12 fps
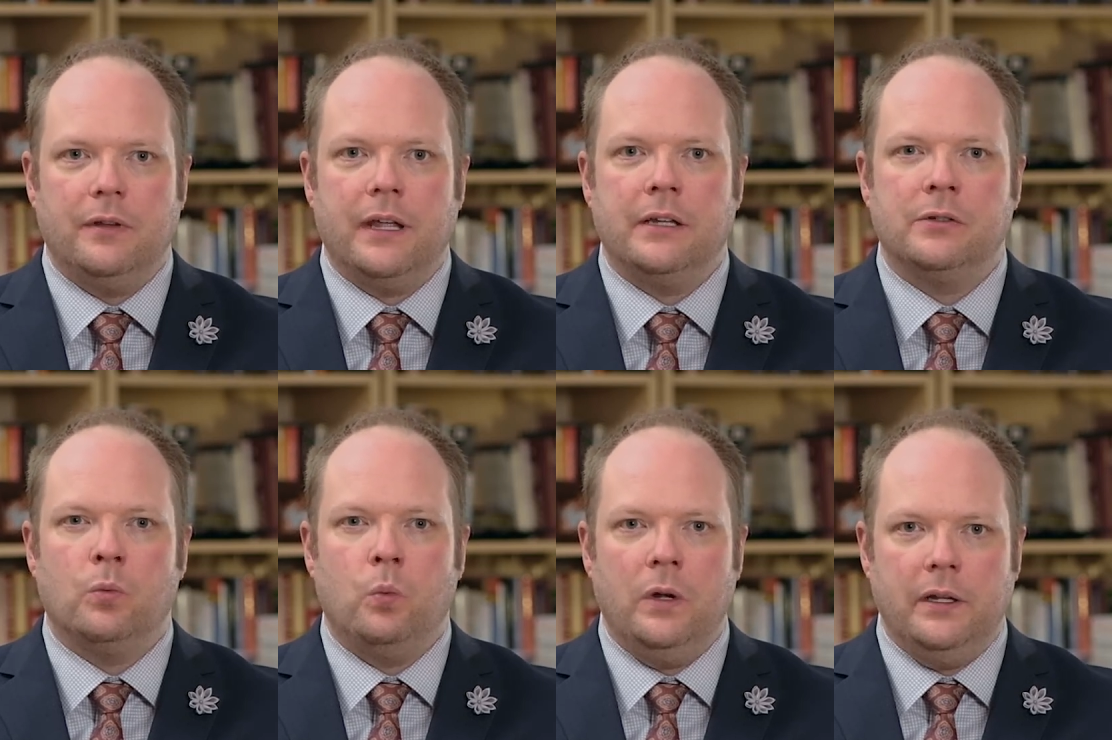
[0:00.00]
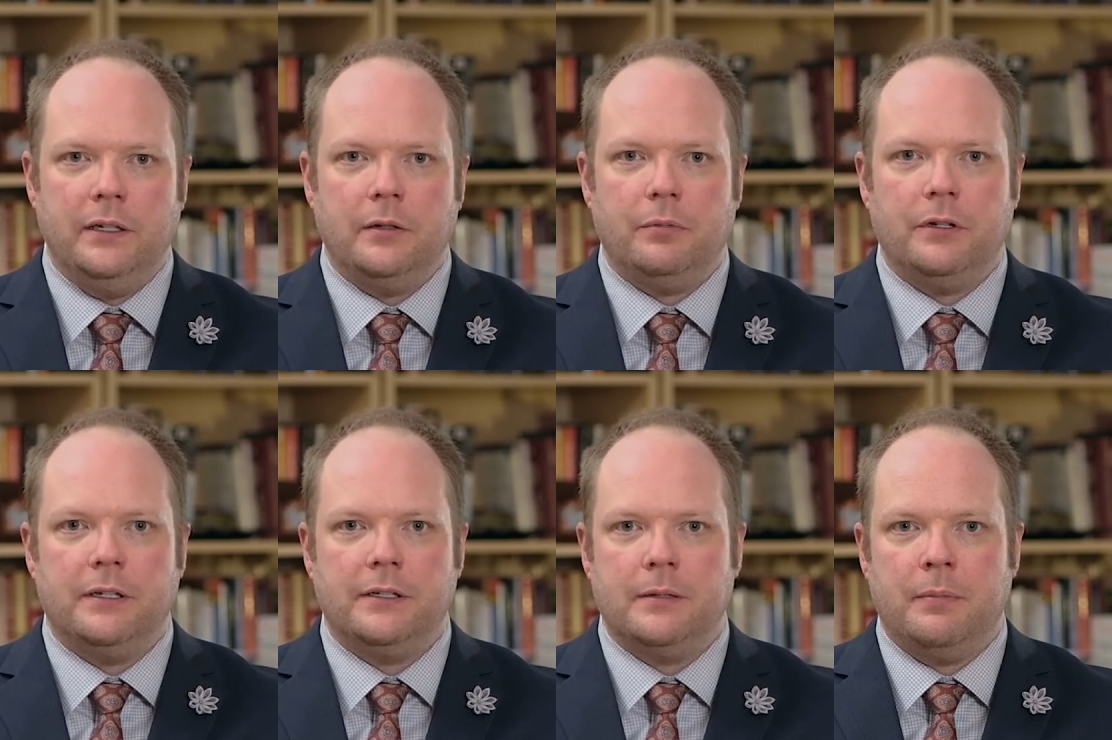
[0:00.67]
that is willing to
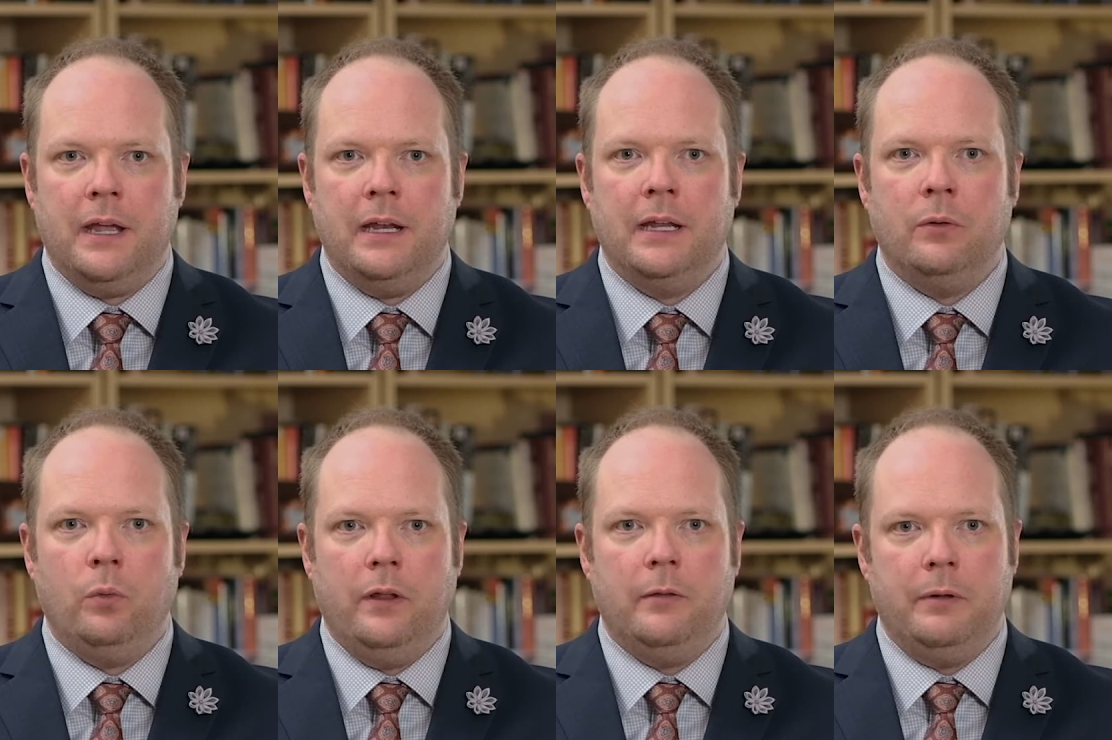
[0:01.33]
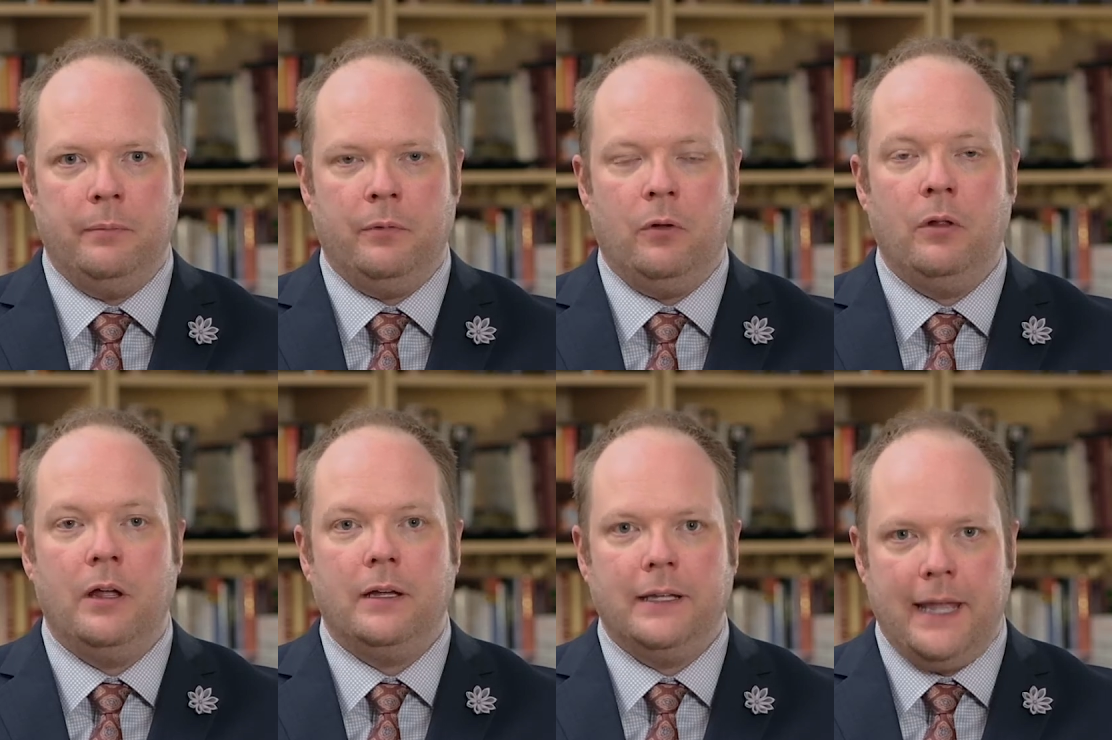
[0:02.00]
participate in We the People
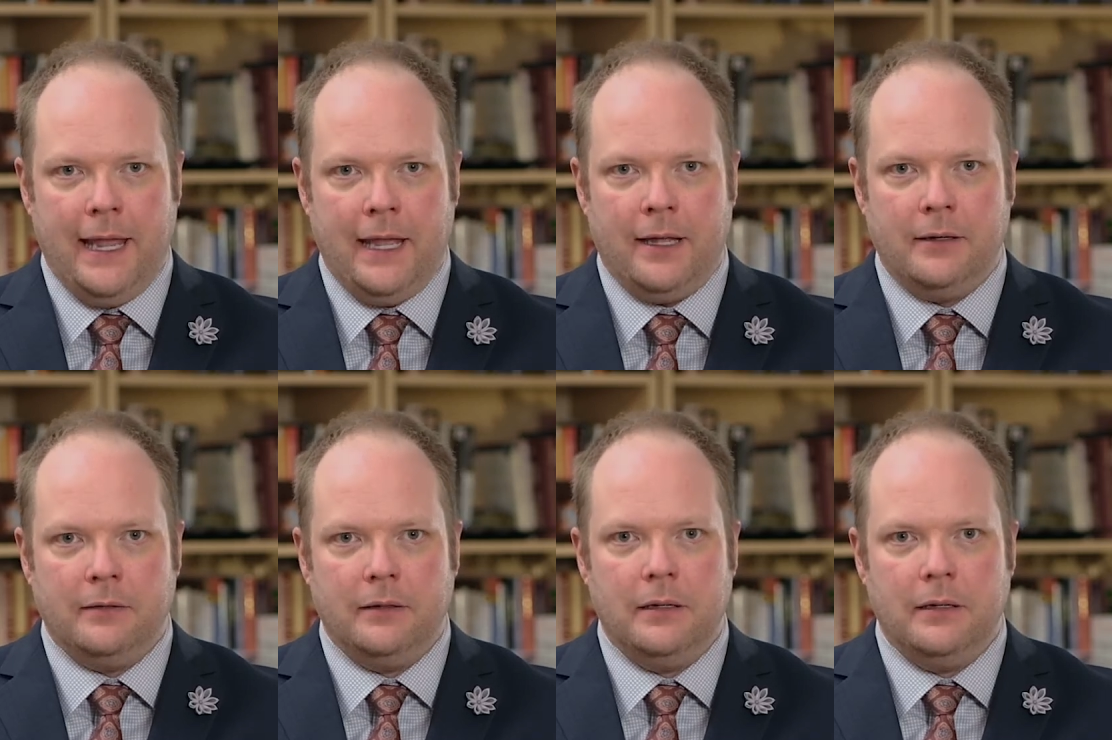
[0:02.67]
can.